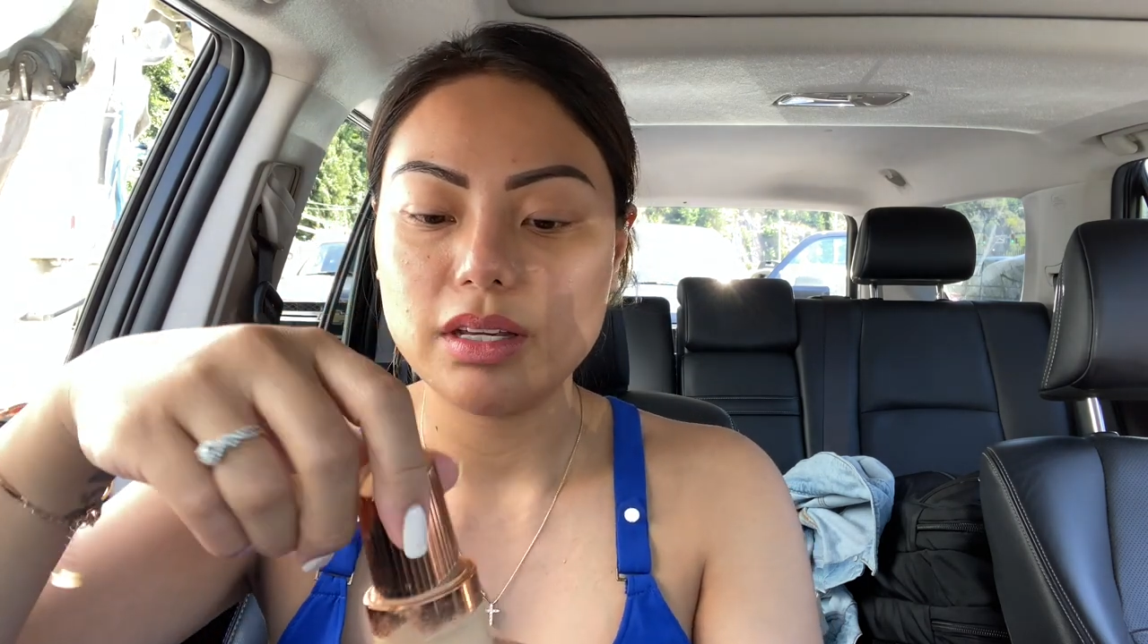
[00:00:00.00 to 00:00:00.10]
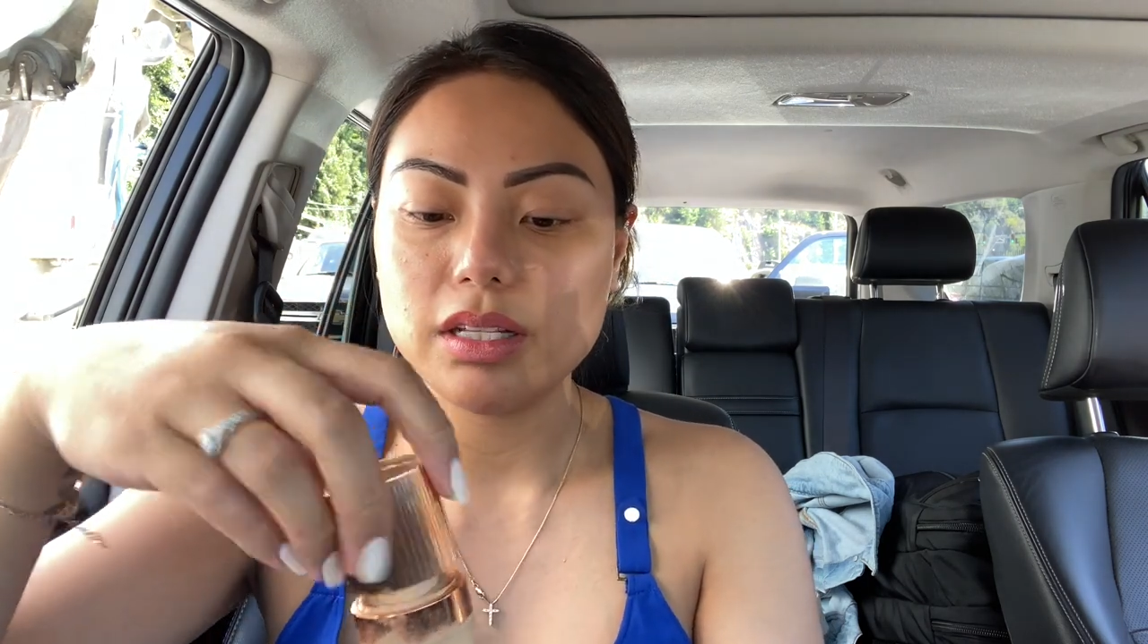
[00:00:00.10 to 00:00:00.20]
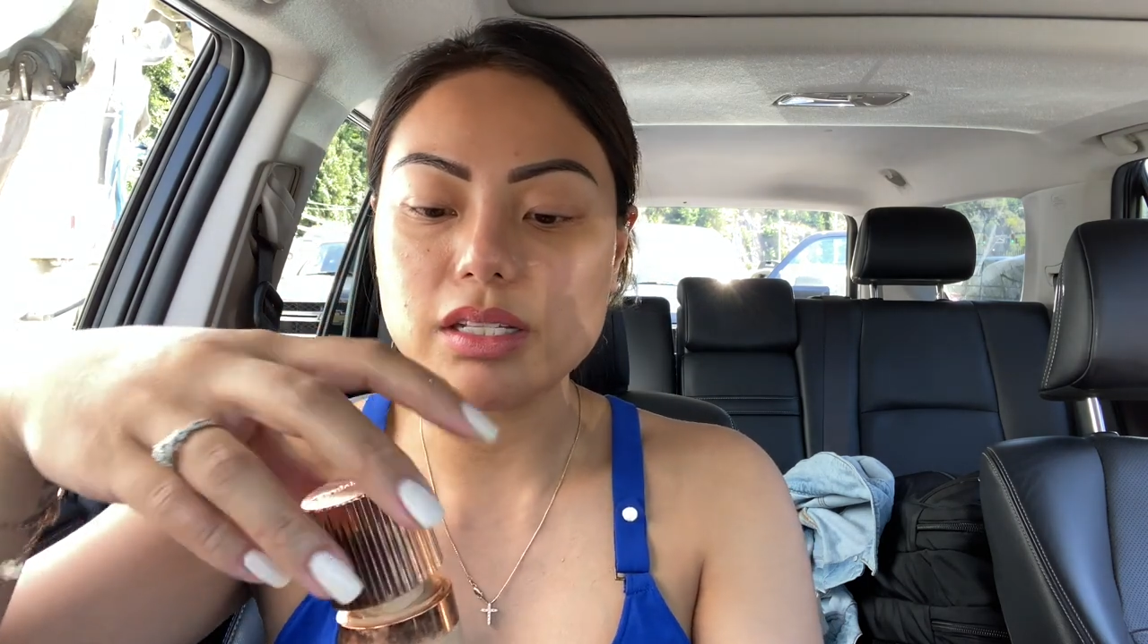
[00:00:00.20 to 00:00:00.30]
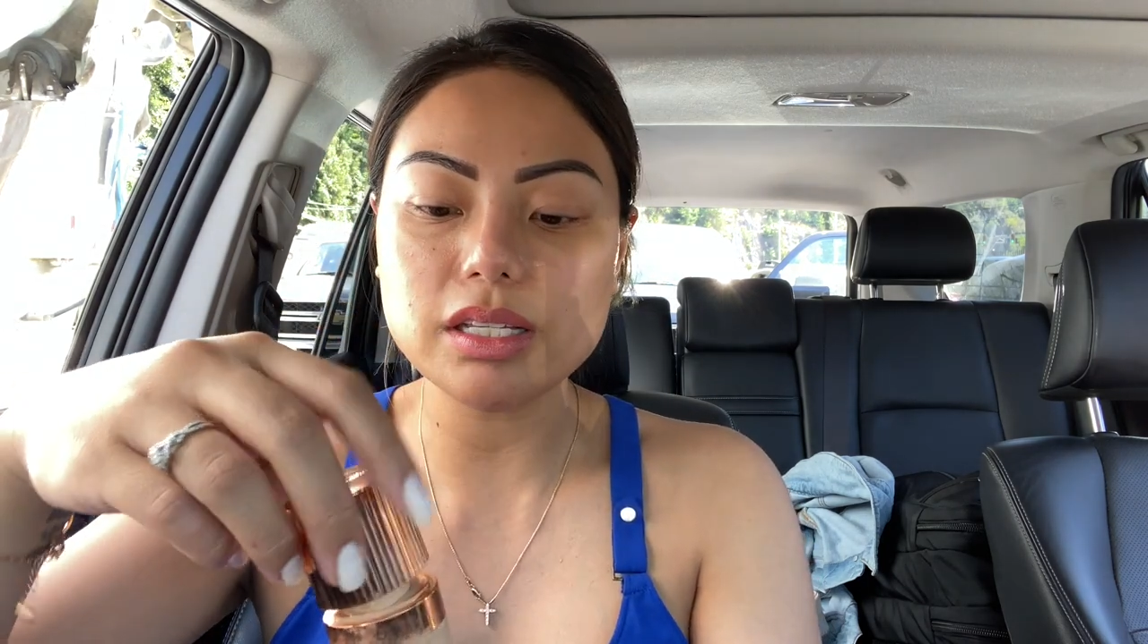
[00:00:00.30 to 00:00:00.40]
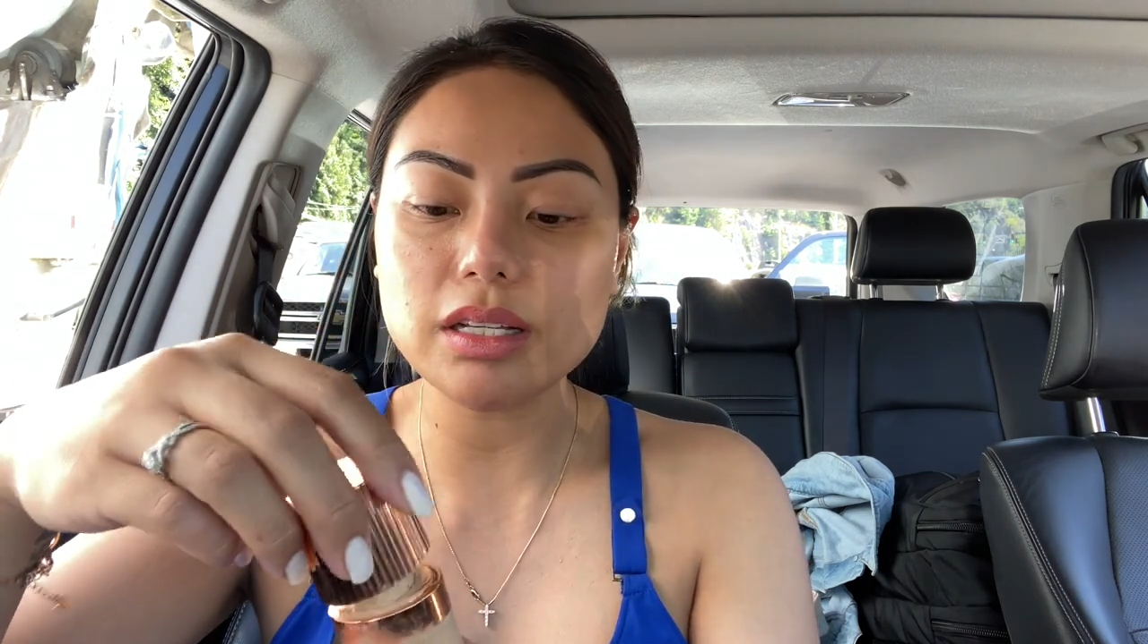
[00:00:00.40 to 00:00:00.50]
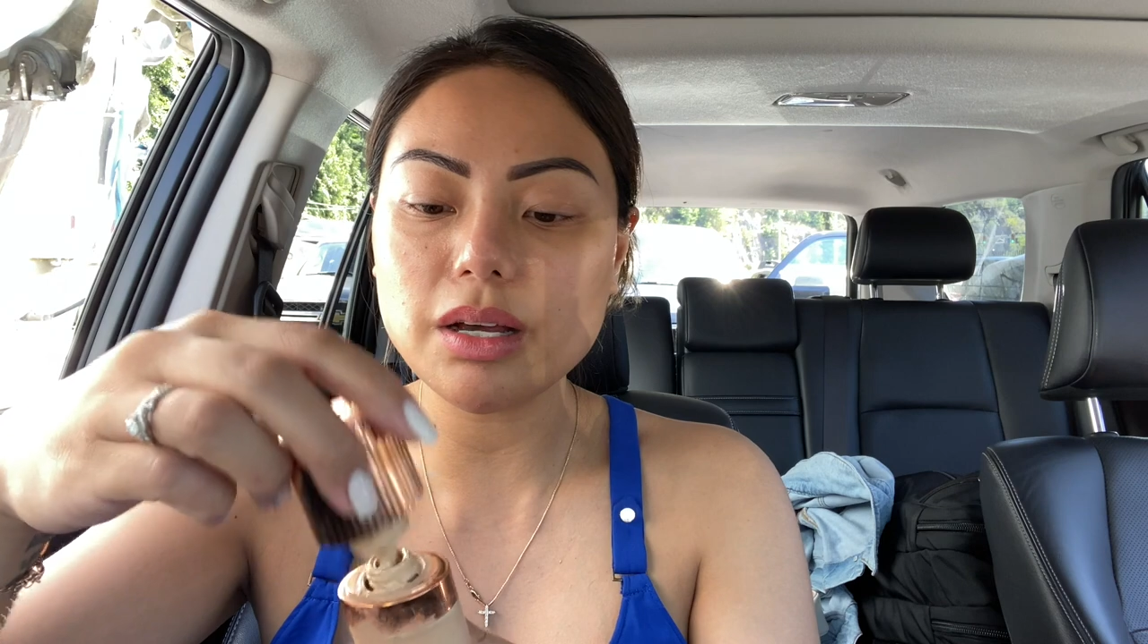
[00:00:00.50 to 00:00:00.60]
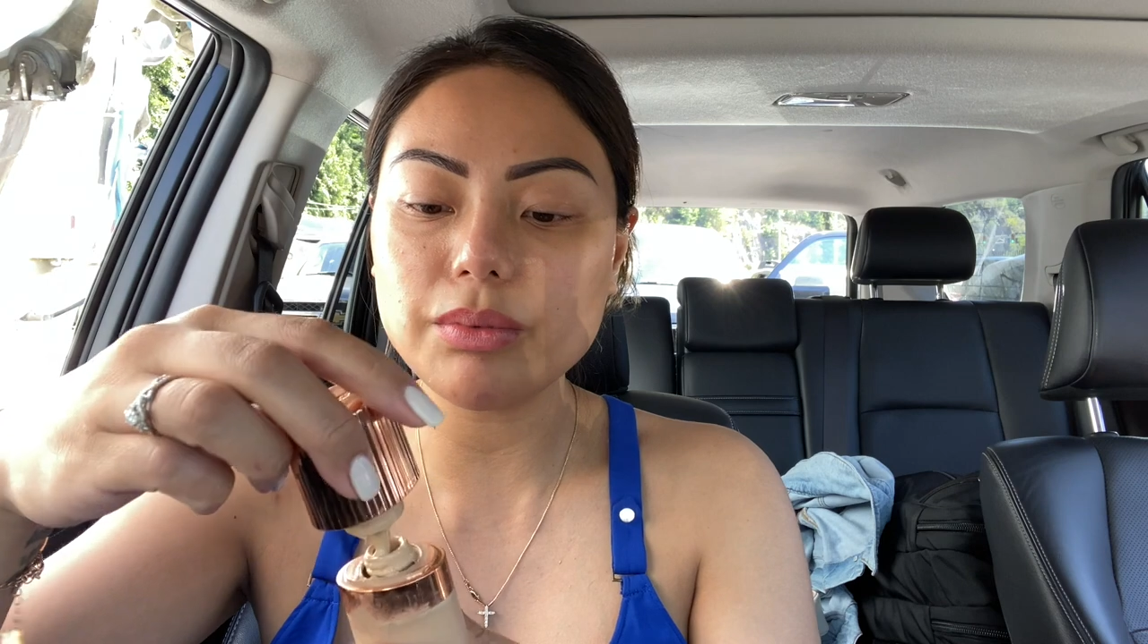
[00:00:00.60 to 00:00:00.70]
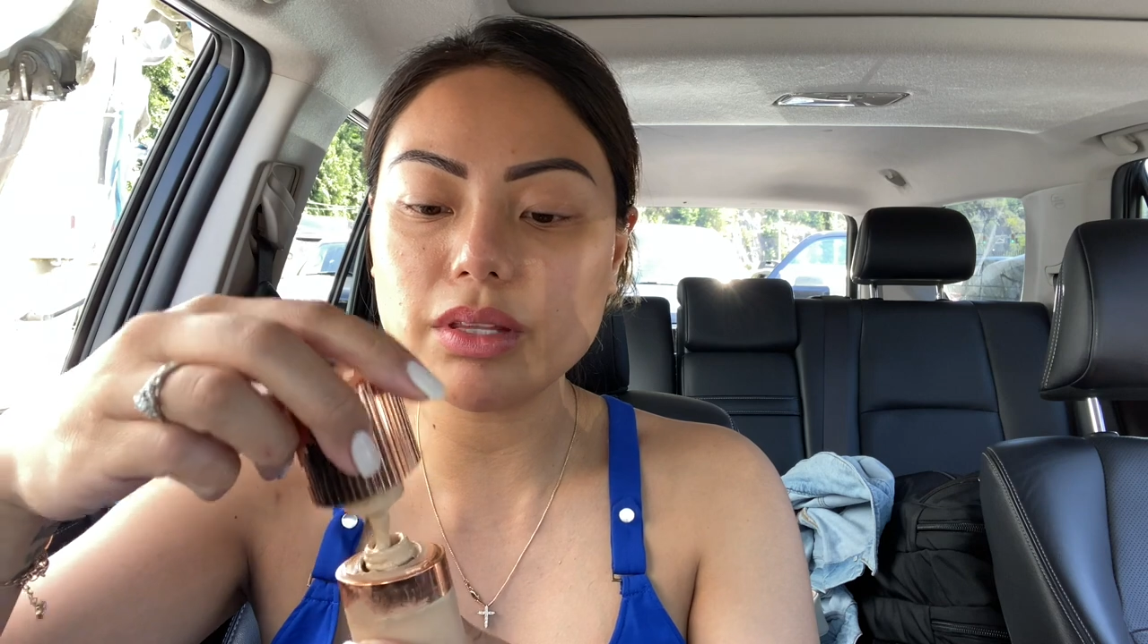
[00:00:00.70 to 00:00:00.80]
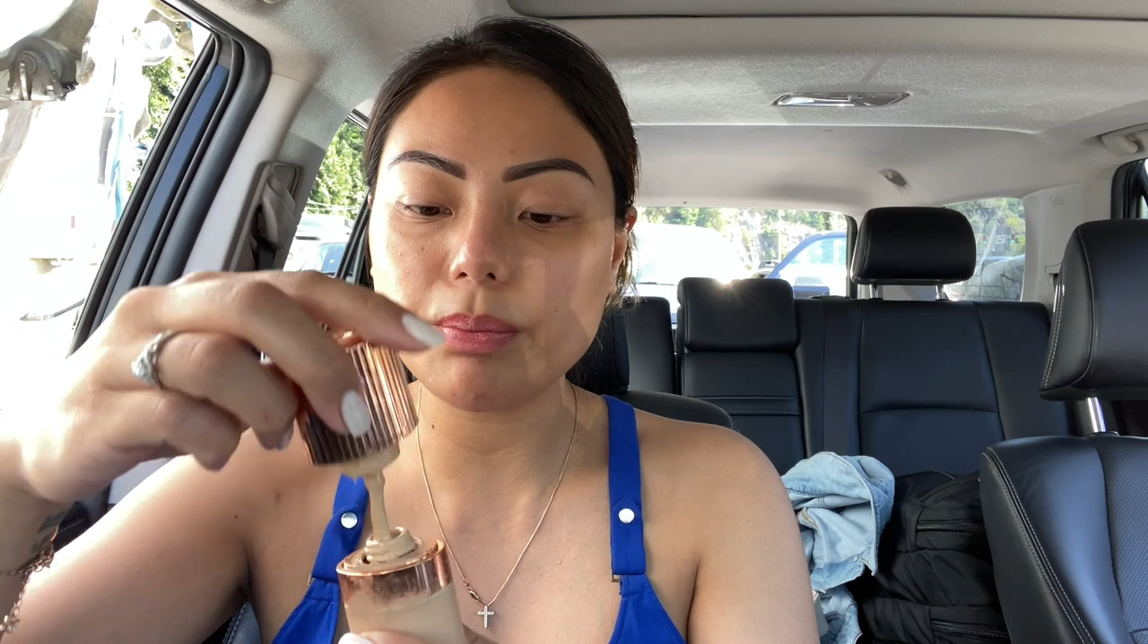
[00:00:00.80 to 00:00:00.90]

Doesn't come with a